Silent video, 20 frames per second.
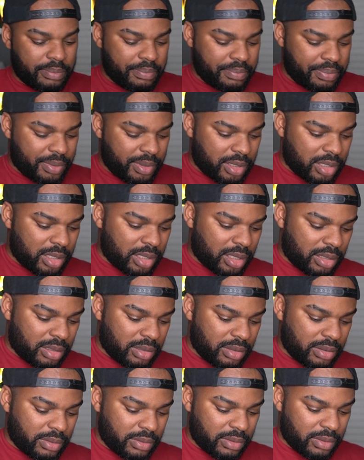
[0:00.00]
But
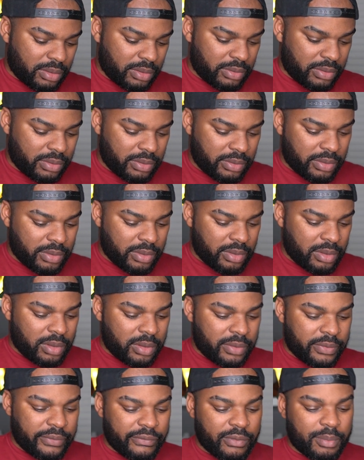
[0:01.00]

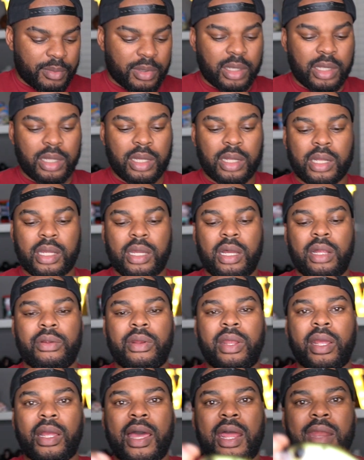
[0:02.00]
from a good color
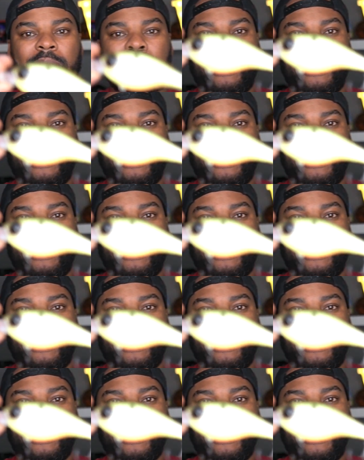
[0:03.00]
that kind of